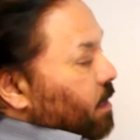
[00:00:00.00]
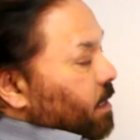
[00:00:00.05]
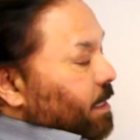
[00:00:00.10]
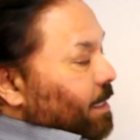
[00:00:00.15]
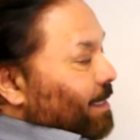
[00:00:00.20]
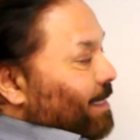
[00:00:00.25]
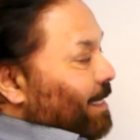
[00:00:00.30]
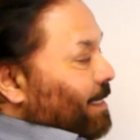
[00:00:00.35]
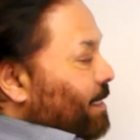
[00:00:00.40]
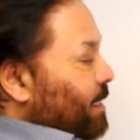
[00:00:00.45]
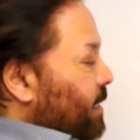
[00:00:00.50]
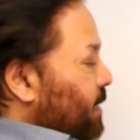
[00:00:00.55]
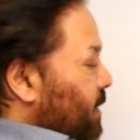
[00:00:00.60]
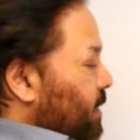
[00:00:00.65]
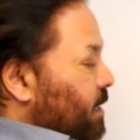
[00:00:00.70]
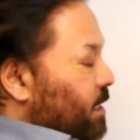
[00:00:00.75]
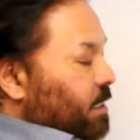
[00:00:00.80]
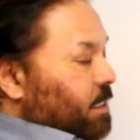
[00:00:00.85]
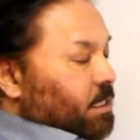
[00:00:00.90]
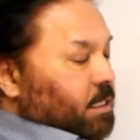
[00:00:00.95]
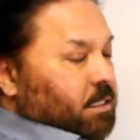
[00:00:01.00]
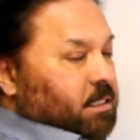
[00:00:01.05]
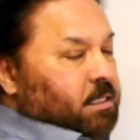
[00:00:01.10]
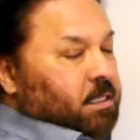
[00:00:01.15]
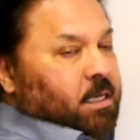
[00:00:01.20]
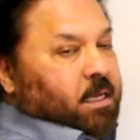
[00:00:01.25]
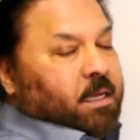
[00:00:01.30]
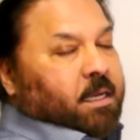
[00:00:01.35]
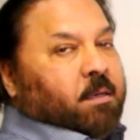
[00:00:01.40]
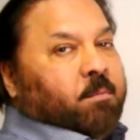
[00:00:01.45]
this is
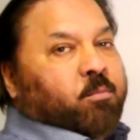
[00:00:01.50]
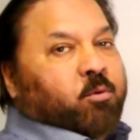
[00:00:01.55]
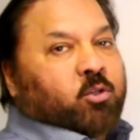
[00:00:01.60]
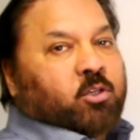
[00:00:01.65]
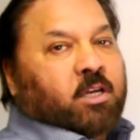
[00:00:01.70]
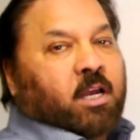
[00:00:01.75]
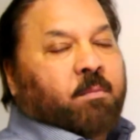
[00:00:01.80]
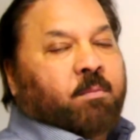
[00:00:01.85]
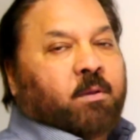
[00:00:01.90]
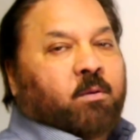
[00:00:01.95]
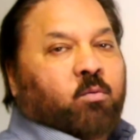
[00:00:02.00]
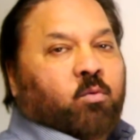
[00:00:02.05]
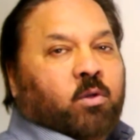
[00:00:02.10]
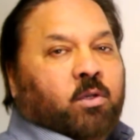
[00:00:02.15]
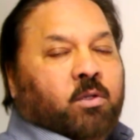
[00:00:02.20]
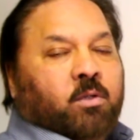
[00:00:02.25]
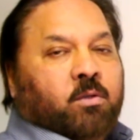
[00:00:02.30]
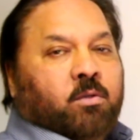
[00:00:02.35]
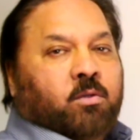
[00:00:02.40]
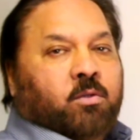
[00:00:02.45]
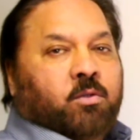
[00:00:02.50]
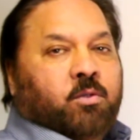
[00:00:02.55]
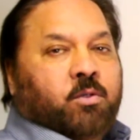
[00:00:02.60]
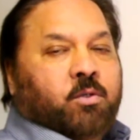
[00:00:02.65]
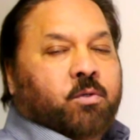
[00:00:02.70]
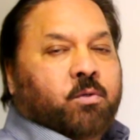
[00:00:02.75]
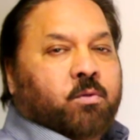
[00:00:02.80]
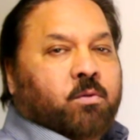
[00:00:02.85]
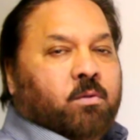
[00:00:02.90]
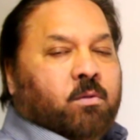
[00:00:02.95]
in Punjabi
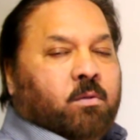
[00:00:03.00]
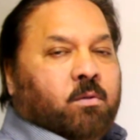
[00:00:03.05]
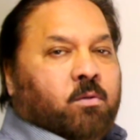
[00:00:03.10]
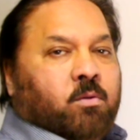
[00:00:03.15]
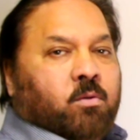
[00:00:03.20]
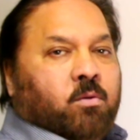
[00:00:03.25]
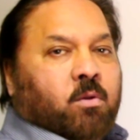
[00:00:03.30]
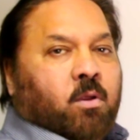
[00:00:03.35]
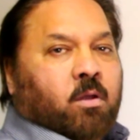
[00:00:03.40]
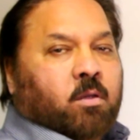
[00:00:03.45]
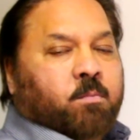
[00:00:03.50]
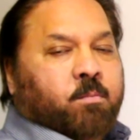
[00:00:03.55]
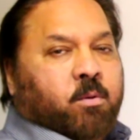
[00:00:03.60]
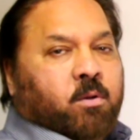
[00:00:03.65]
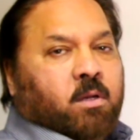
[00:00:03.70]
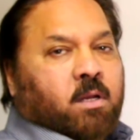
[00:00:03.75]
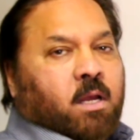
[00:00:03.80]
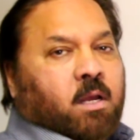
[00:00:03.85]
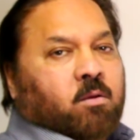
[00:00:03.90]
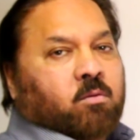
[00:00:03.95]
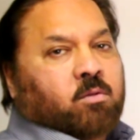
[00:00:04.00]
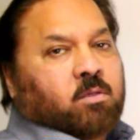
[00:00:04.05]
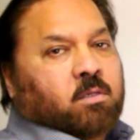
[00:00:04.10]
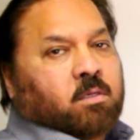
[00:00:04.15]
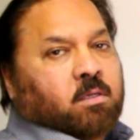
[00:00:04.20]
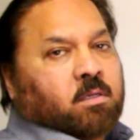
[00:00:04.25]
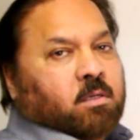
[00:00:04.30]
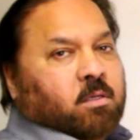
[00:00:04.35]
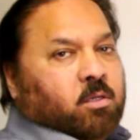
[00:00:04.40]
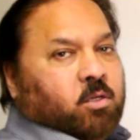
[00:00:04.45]
you do not pronounce
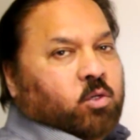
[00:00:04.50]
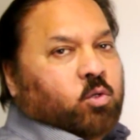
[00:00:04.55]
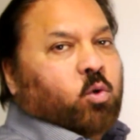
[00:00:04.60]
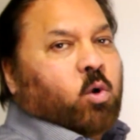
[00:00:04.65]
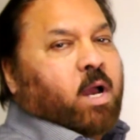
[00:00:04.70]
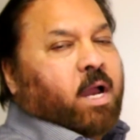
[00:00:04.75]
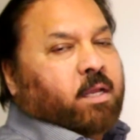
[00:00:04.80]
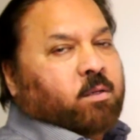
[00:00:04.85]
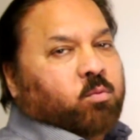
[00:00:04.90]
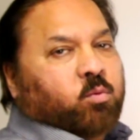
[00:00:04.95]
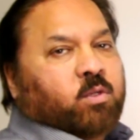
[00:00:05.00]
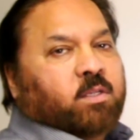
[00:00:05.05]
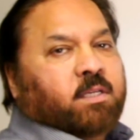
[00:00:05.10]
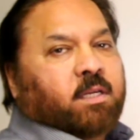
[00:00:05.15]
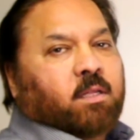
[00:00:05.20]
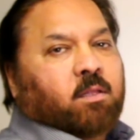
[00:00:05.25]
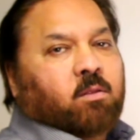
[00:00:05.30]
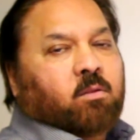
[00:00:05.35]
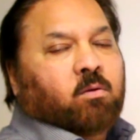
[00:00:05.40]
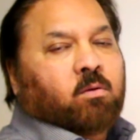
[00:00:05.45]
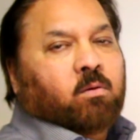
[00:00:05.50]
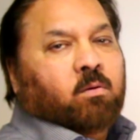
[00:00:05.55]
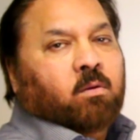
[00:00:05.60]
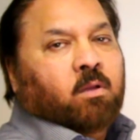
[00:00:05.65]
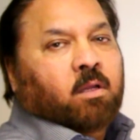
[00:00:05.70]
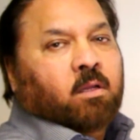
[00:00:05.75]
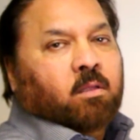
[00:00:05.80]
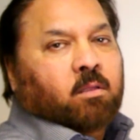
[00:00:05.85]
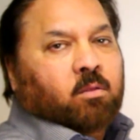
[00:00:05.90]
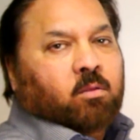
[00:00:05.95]
doat, we say do,
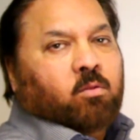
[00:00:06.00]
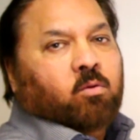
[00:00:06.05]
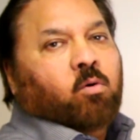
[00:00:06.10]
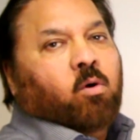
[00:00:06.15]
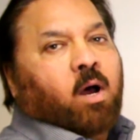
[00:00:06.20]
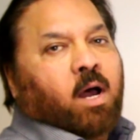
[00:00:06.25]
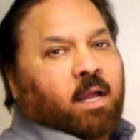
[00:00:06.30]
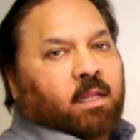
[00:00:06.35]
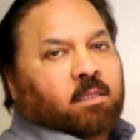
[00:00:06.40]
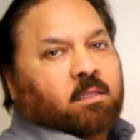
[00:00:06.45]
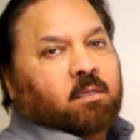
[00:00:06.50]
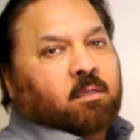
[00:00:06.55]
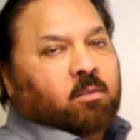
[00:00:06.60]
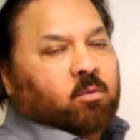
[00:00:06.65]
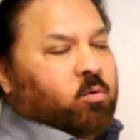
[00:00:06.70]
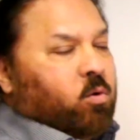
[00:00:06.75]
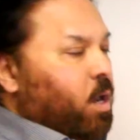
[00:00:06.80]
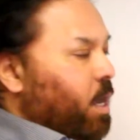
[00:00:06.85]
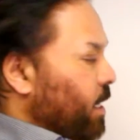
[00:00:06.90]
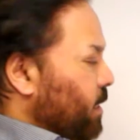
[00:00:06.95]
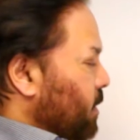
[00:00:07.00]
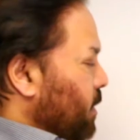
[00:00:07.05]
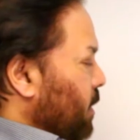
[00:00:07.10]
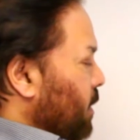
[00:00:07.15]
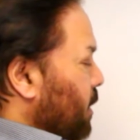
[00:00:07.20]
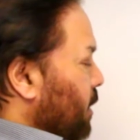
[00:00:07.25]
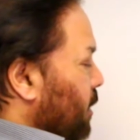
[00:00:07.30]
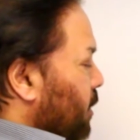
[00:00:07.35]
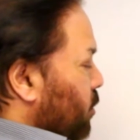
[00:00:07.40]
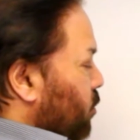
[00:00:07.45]
doat.
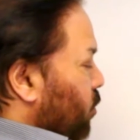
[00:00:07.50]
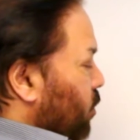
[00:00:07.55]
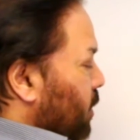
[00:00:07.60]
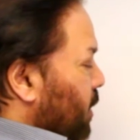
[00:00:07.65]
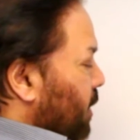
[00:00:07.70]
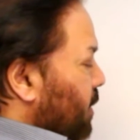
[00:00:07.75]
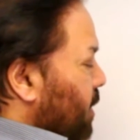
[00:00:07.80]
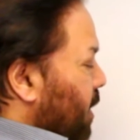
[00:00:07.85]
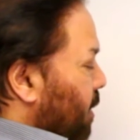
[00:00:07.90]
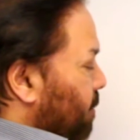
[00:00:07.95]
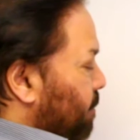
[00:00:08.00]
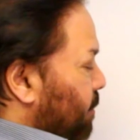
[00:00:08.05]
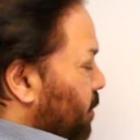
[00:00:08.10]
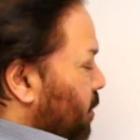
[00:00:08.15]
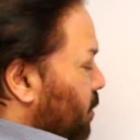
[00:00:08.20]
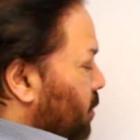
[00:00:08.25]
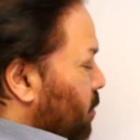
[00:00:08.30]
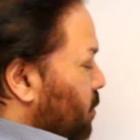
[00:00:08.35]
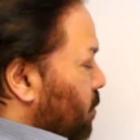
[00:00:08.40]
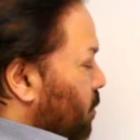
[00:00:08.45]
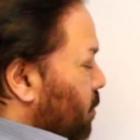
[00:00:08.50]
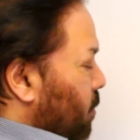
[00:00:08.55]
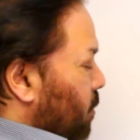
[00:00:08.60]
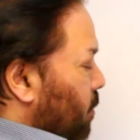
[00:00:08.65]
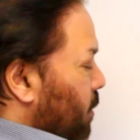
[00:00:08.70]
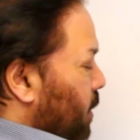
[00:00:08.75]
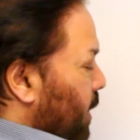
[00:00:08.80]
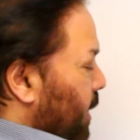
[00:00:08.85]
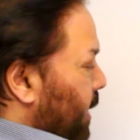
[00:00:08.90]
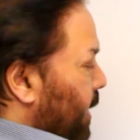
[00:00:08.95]
So dada for
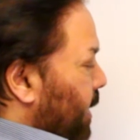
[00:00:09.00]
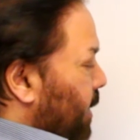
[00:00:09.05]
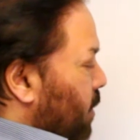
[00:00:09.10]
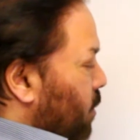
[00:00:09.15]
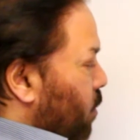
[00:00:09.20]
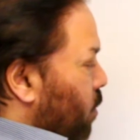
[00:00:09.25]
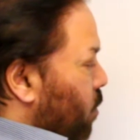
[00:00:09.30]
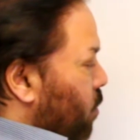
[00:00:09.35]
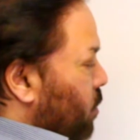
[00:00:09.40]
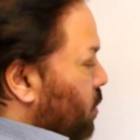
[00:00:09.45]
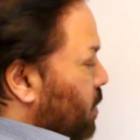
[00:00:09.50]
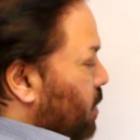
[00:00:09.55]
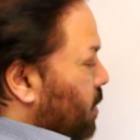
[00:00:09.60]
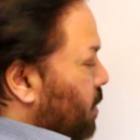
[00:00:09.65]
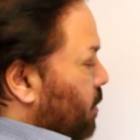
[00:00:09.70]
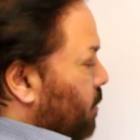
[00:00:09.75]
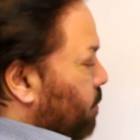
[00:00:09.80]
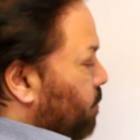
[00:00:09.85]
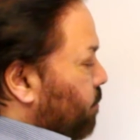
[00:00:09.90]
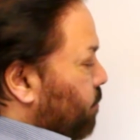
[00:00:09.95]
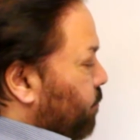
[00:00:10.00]
do, and AUNKAR,